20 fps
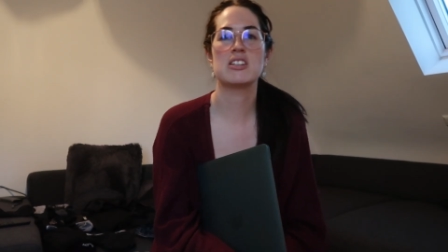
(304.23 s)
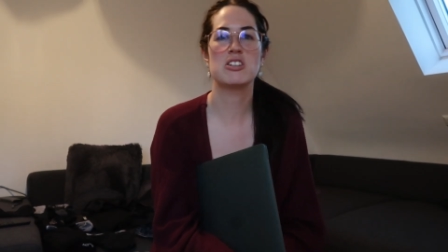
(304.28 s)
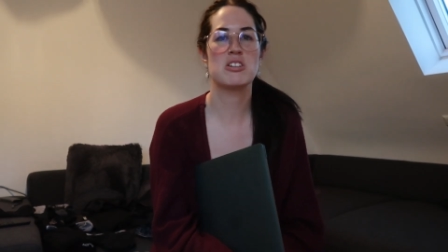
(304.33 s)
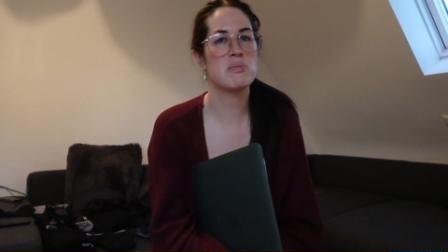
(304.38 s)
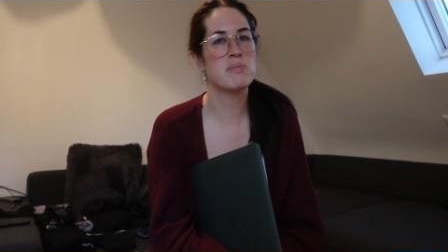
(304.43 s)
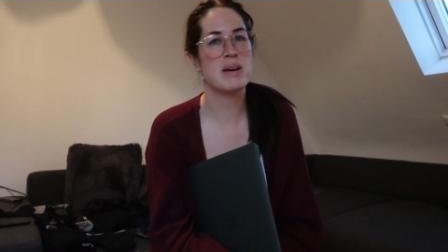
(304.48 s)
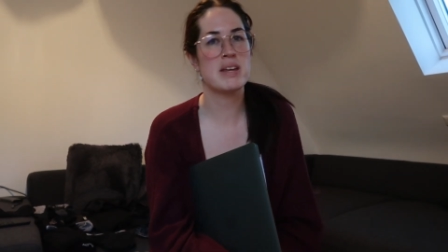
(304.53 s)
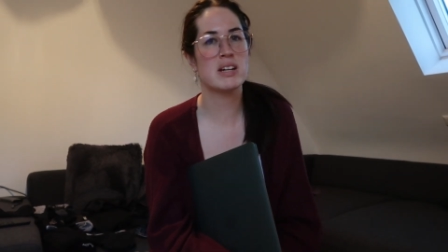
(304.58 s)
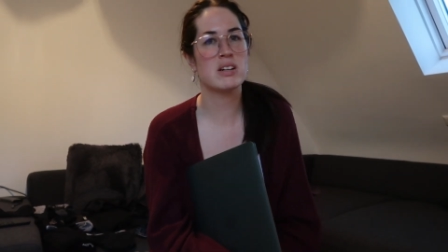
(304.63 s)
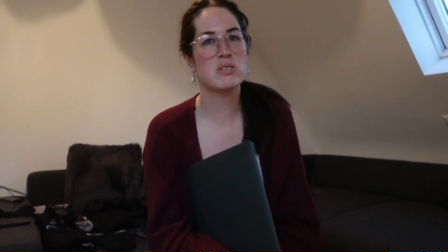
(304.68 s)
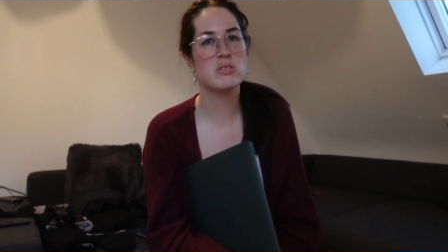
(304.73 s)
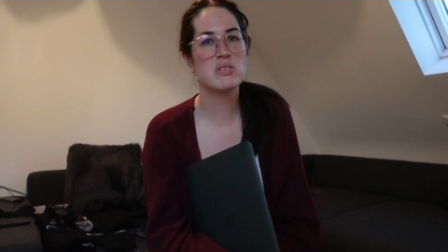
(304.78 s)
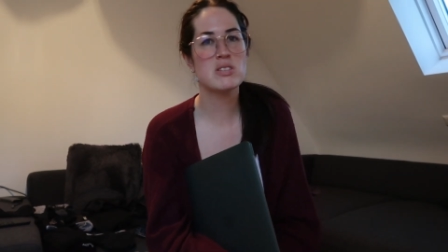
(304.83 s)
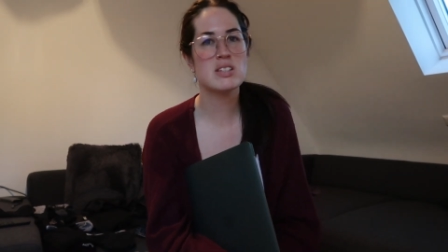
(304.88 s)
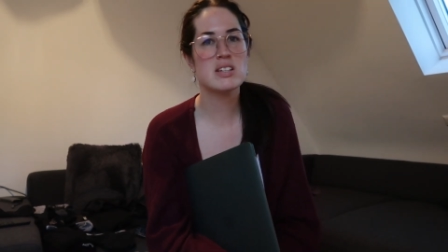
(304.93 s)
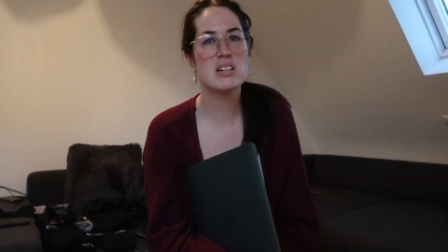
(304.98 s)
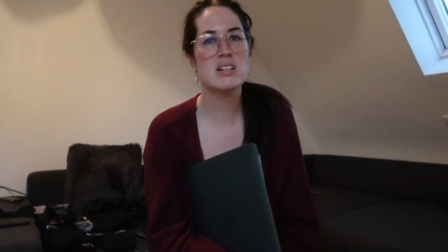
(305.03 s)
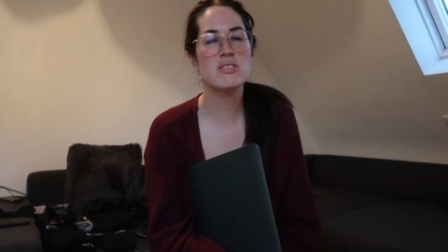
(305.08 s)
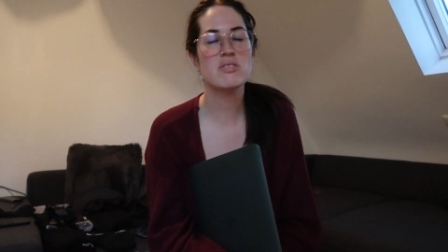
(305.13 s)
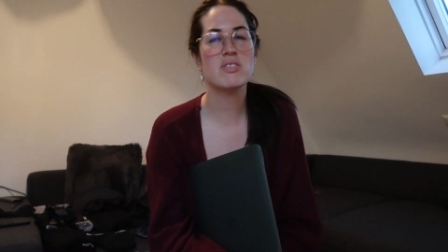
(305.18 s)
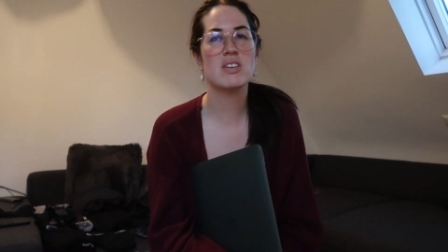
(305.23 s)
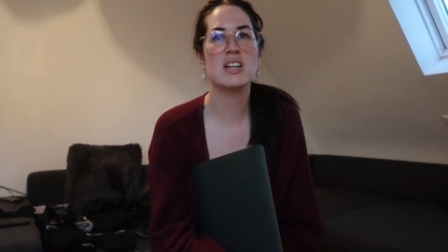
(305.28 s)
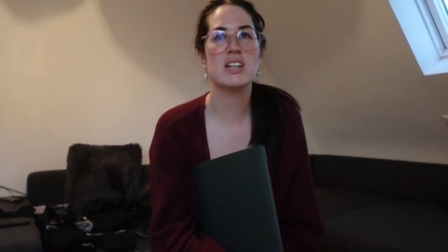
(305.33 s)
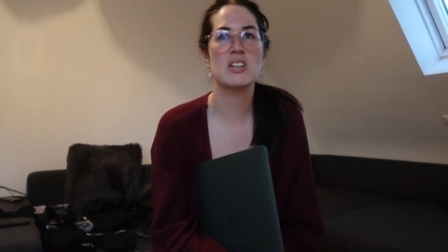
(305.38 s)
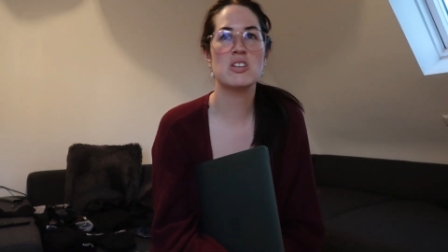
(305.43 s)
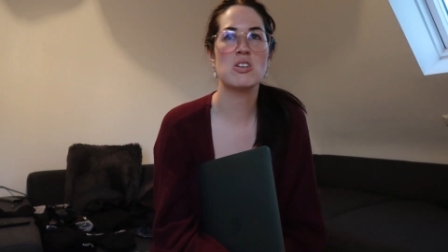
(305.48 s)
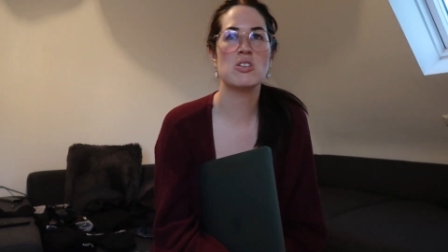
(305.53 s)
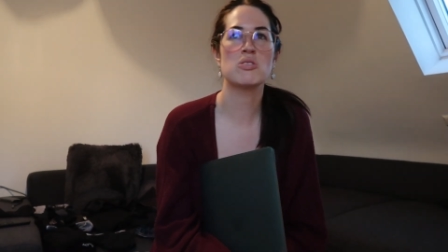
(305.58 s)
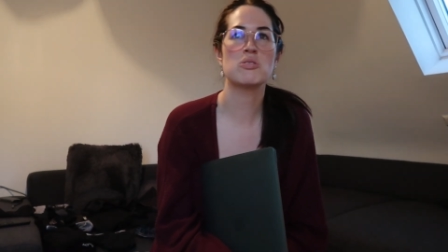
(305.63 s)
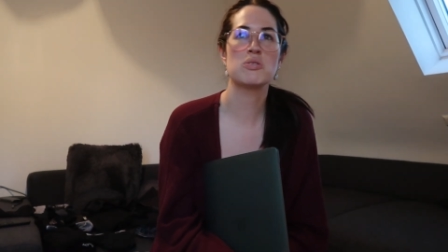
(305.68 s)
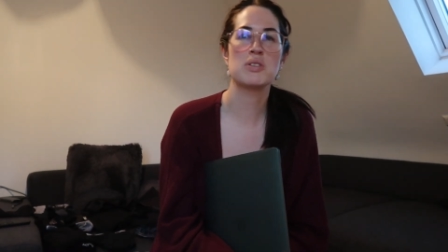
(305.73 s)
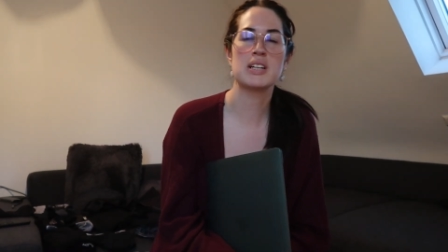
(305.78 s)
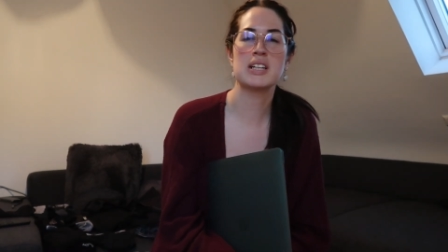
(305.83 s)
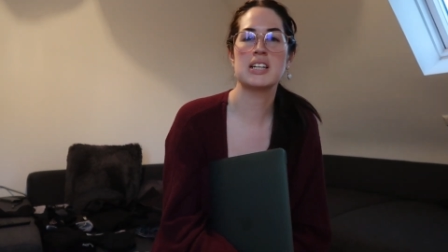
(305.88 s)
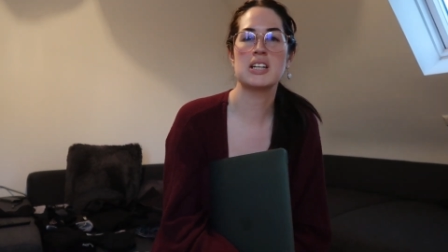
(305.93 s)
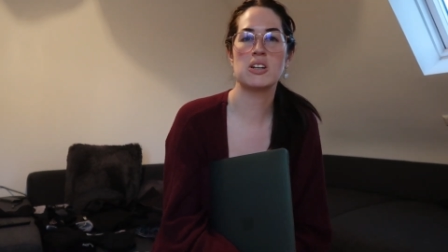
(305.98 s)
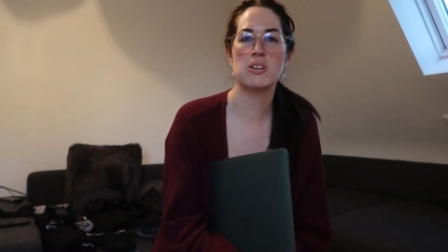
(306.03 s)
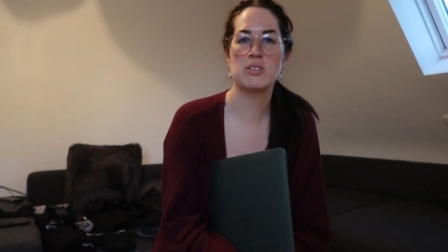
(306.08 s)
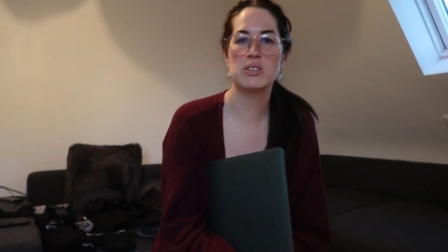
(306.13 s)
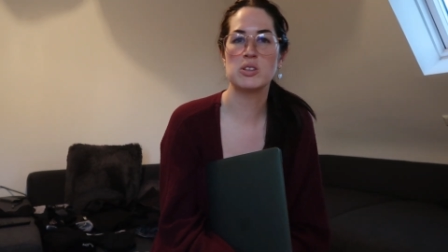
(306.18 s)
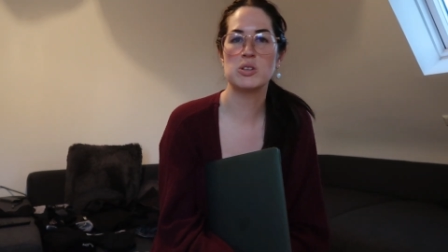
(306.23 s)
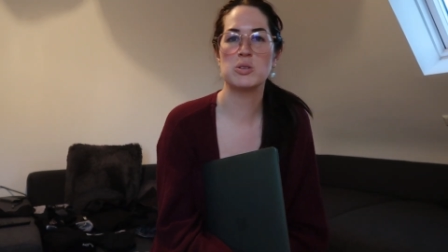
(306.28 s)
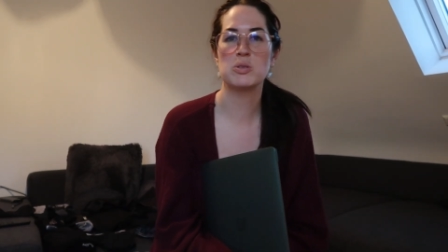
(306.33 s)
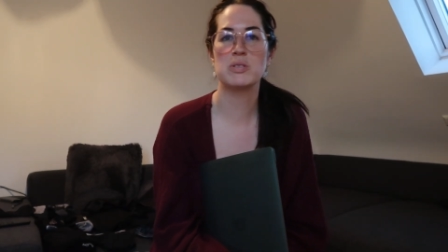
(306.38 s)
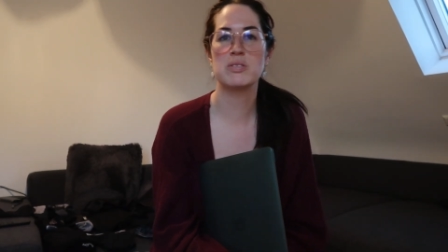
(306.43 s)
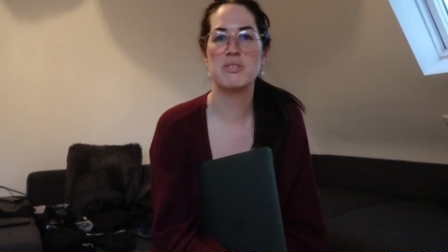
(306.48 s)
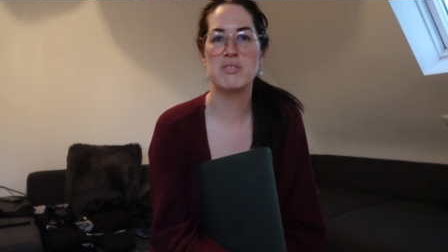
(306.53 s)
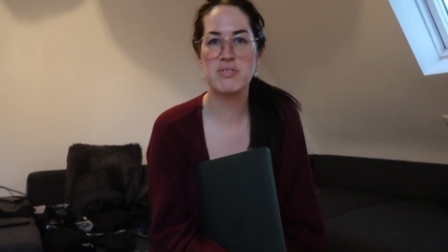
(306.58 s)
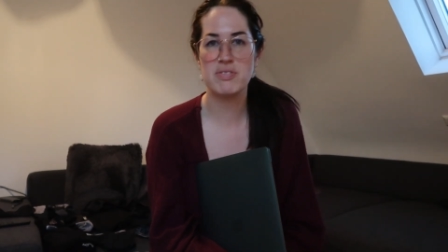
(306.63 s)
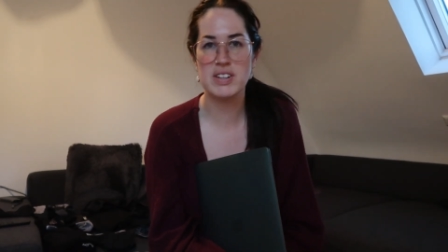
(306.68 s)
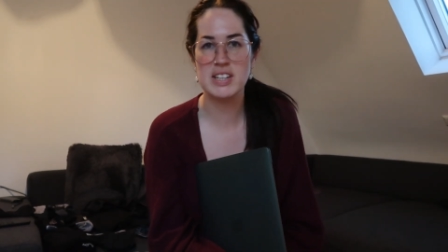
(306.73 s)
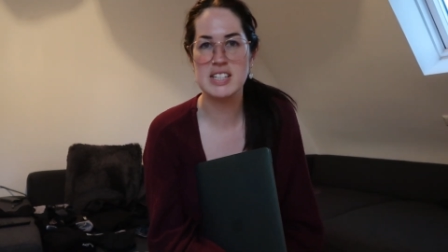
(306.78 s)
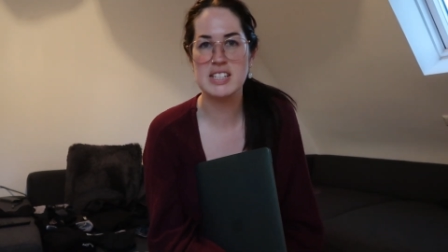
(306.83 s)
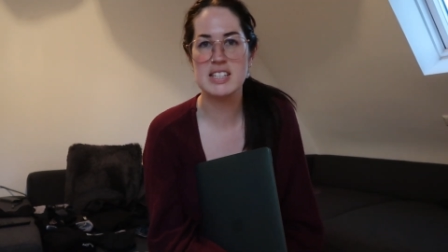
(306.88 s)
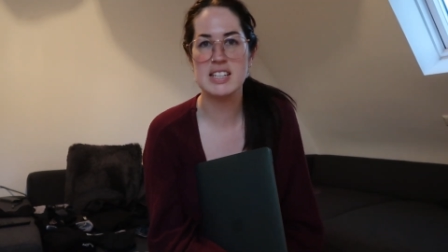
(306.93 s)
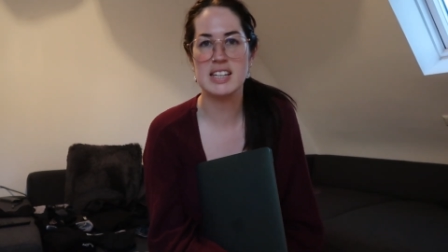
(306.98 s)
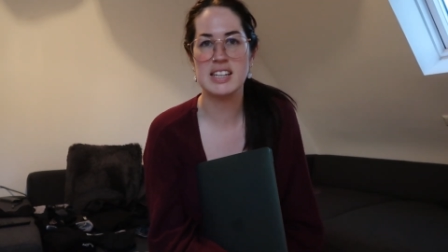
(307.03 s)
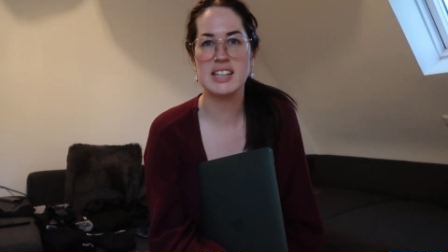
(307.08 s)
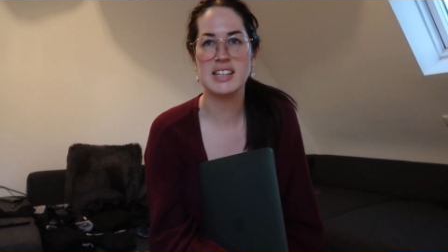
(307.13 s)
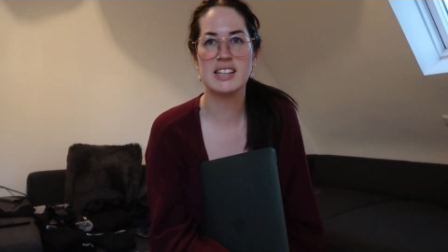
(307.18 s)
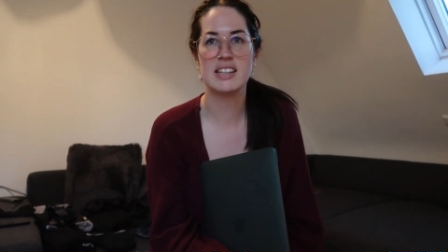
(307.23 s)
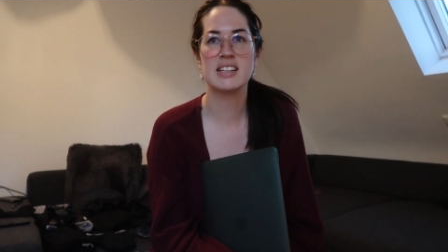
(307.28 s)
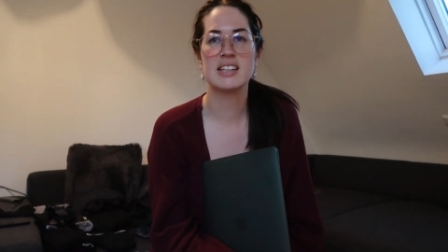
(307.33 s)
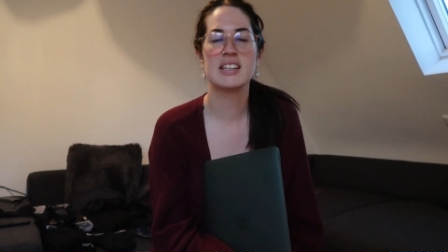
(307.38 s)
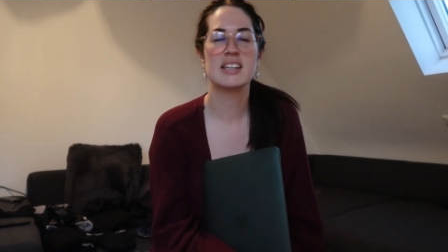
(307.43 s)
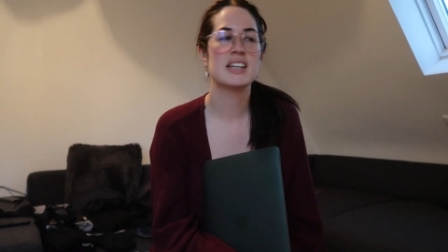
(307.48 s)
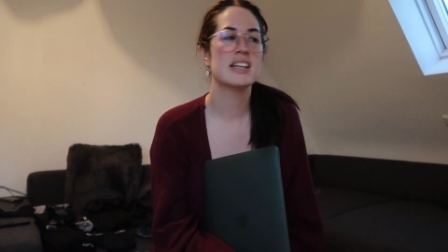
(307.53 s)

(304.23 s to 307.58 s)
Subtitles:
the grammatical stuff and not really going through and fixing